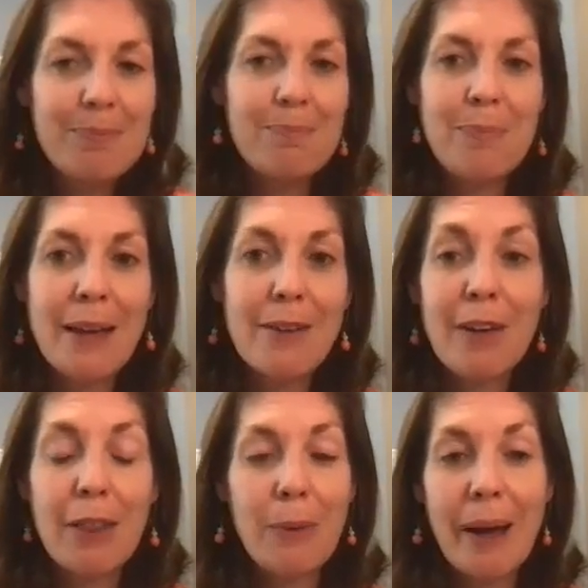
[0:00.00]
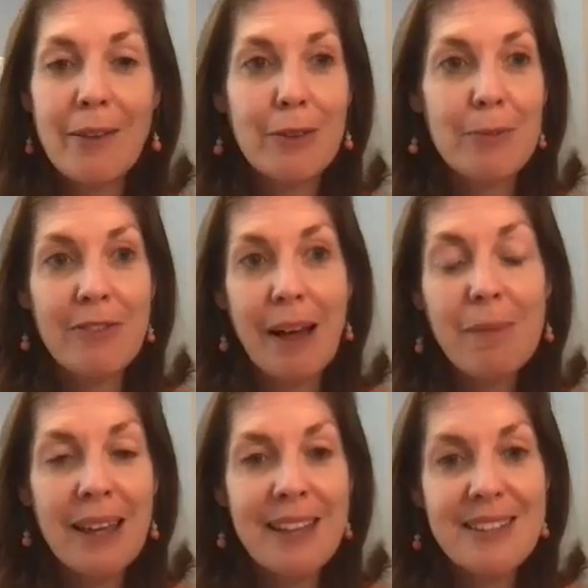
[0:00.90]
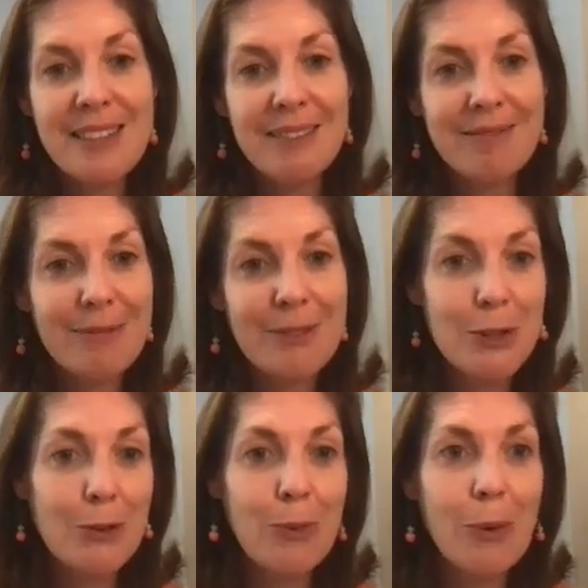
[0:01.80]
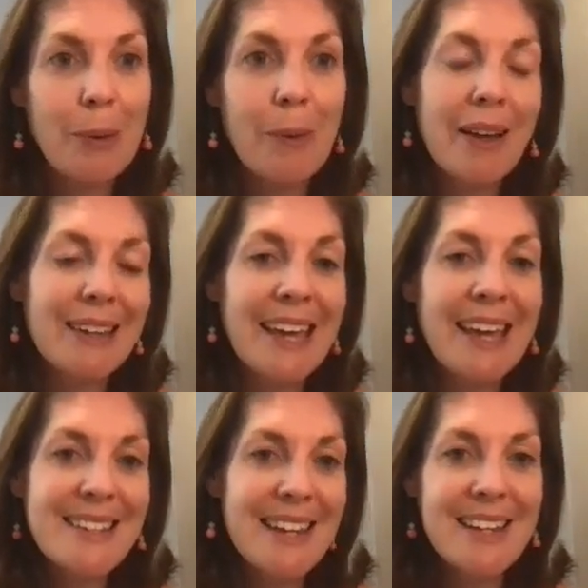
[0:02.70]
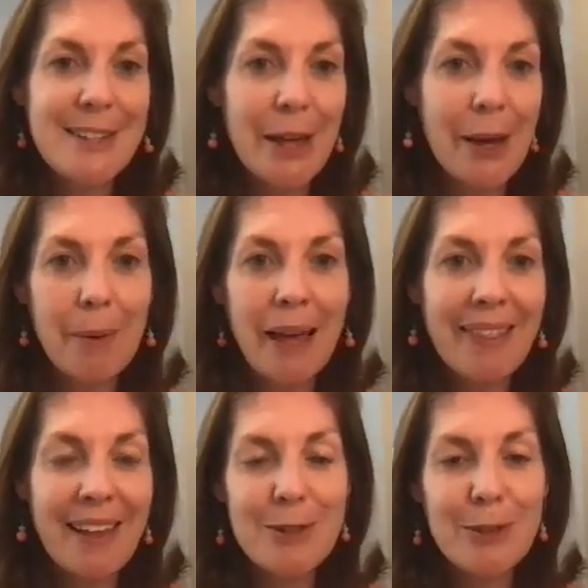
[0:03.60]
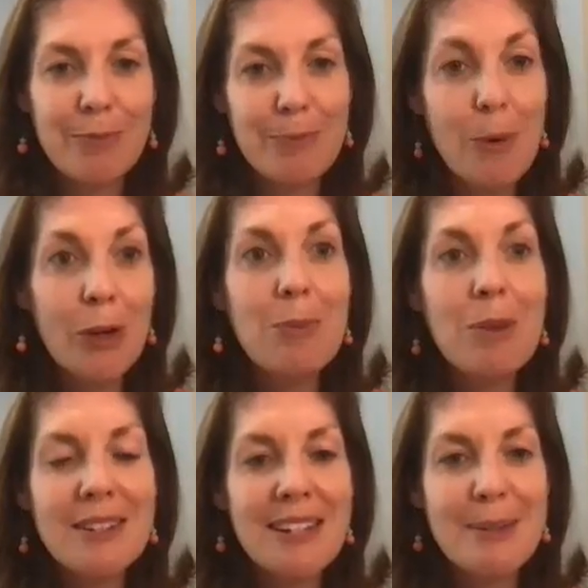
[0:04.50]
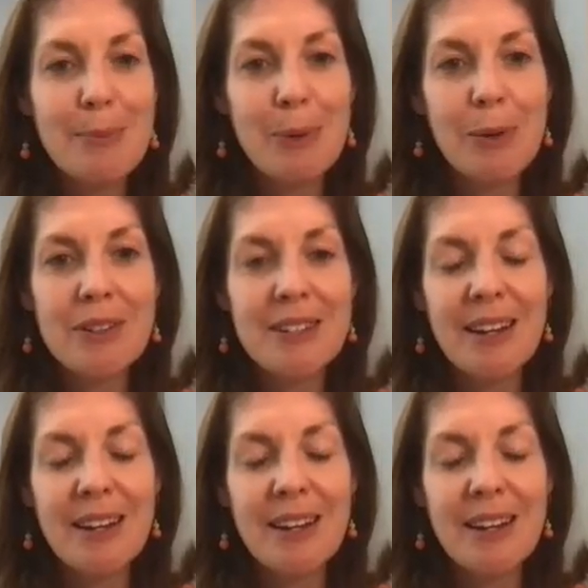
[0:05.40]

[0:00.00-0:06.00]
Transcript: being further away from families than sort of what we were years and years ago, where we had that sort of more community support.